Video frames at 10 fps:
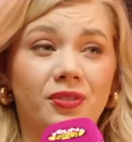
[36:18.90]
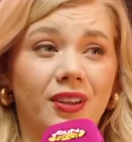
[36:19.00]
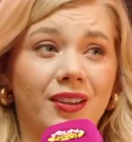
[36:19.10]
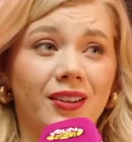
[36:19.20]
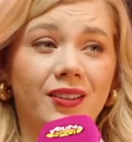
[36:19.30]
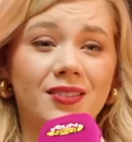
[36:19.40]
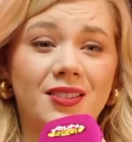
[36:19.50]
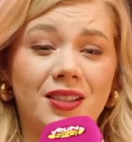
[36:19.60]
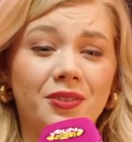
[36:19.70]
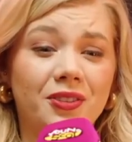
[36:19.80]
like,
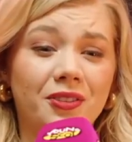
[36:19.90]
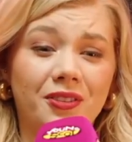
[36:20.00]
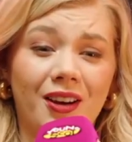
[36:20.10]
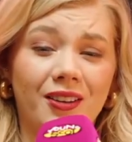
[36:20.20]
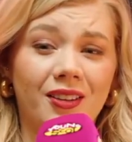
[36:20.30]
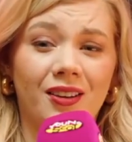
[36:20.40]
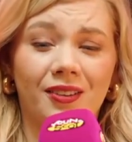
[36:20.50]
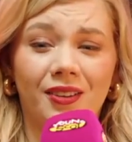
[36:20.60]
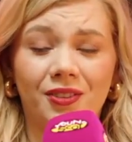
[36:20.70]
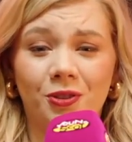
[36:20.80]
see when you're that
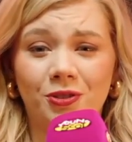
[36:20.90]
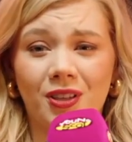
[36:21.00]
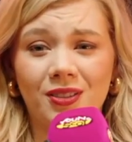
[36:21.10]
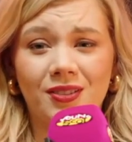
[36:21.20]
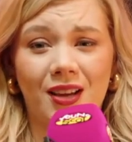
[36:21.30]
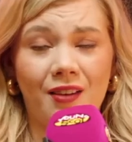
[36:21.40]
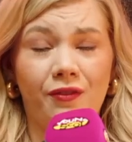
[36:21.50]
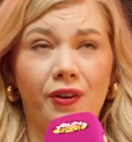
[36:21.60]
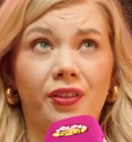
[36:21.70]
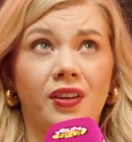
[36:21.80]
young and you're just,
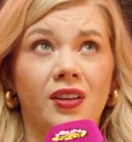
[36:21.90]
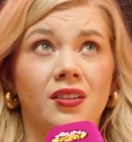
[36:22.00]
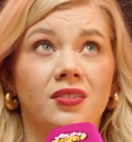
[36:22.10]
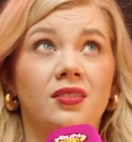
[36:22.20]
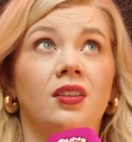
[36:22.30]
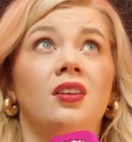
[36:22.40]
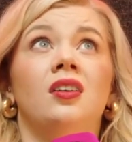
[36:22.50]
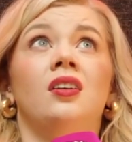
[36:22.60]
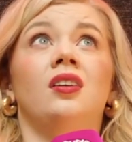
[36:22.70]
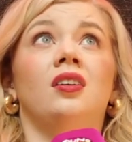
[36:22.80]
everything is
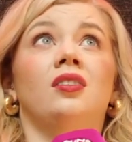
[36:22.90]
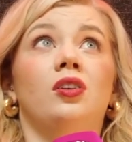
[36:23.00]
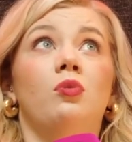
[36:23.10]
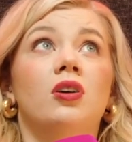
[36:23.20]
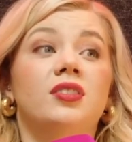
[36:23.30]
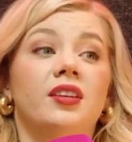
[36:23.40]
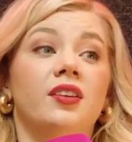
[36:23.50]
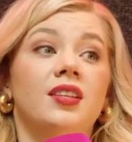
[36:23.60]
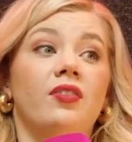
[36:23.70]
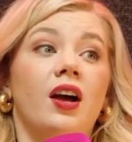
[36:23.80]
the worst thing
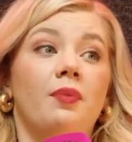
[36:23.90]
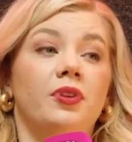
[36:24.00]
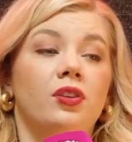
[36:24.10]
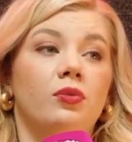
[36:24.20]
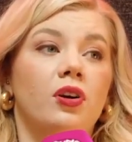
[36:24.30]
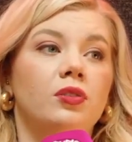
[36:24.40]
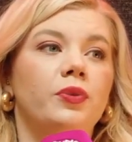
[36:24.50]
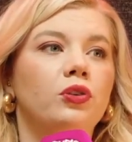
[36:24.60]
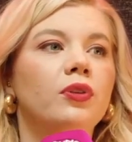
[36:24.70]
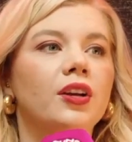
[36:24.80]
that's ever happened in the world,
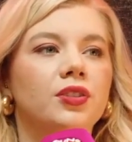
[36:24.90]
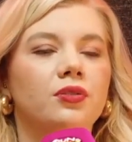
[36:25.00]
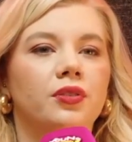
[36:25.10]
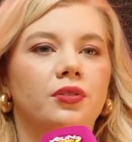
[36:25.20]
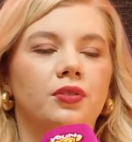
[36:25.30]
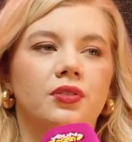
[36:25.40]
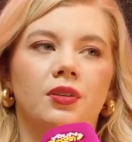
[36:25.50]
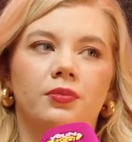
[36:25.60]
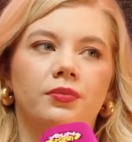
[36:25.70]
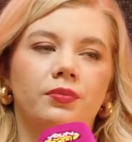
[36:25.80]
but you were actually going through
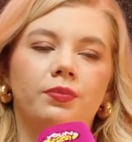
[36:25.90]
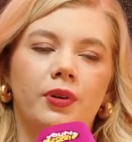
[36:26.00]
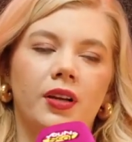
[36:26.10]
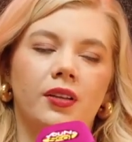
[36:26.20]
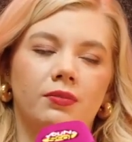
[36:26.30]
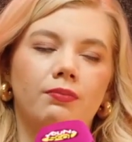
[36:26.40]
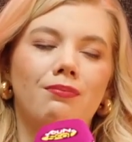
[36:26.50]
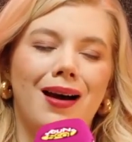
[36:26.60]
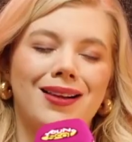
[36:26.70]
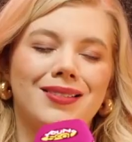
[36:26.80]
some pretty
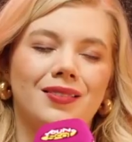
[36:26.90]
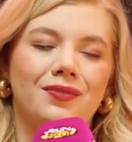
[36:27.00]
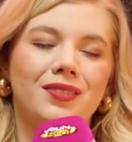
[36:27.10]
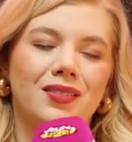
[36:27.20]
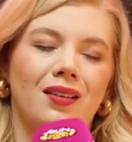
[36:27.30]
massive stuff.